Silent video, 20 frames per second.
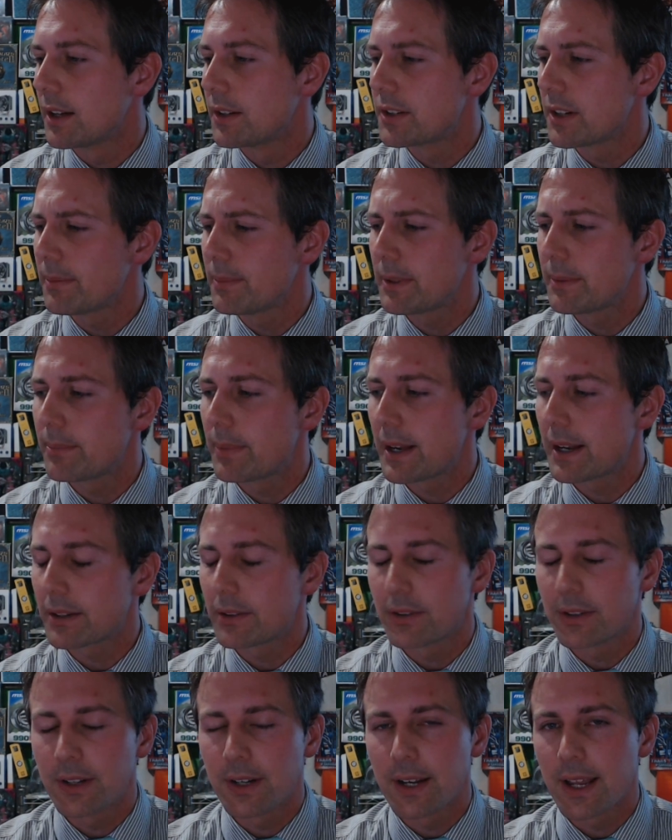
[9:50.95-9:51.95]
Uh, jumping
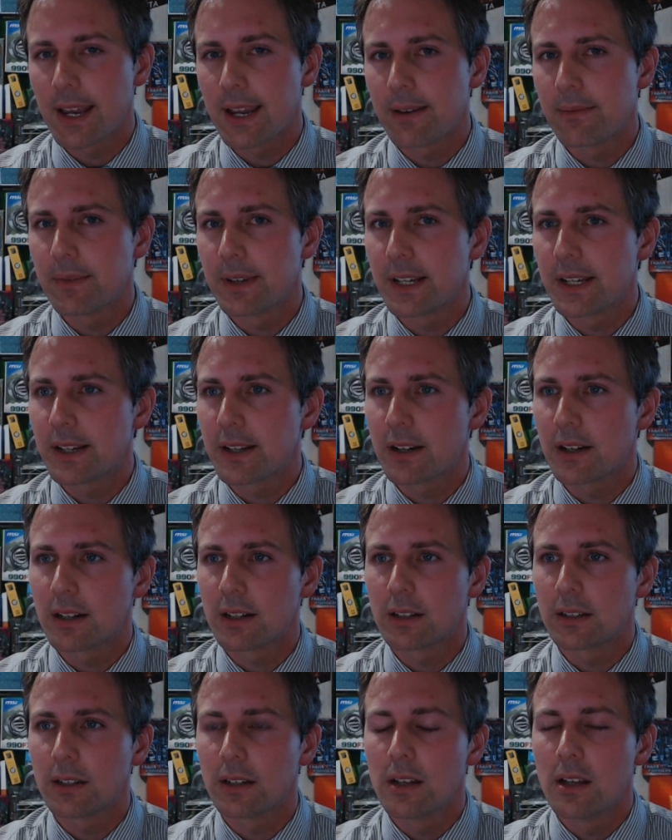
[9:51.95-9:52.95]
back on an AMD
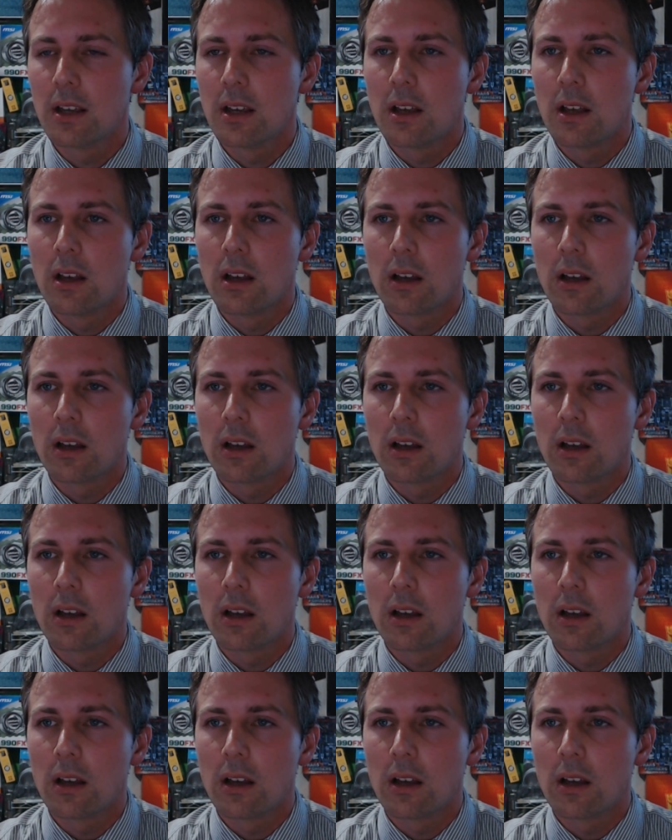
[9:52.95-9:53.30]
card,